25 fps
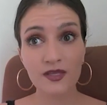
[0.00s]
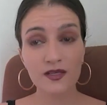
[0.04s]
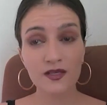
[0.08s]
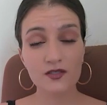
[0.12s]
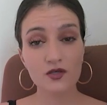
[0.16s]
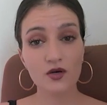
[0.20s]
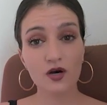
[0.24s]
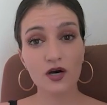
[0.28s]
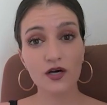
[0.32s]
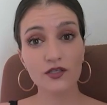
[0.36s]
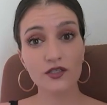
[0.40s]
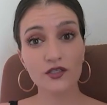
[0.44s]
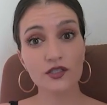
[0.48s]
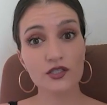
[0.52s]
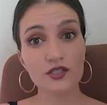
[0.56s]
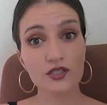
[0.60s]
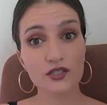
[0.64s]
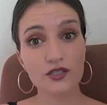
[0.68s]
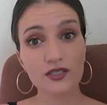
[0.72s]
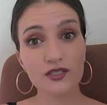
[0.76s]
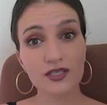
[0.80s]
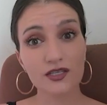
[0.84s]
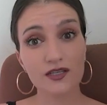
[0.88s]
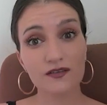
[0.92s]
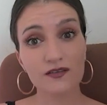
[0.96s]
So on your
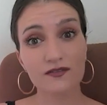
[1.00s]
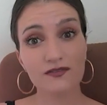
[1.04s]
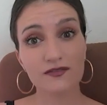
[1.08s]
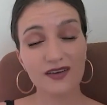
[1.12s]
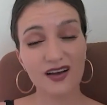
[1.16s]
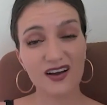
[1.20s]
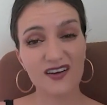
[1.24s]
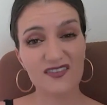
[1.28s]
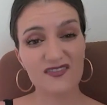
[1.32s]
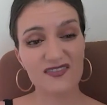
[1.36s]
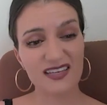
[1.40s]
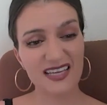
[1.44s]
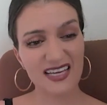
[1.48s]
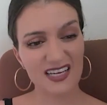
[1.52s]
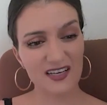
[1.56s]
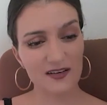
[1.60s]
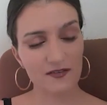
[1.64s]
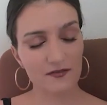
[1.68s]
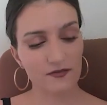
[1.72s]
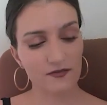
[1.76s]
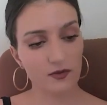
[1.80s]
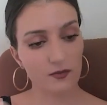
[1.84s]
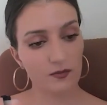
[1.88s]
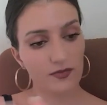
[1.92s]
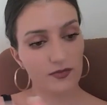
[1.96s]
journey of
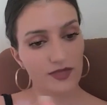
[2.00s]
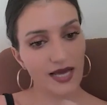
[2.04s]
getting from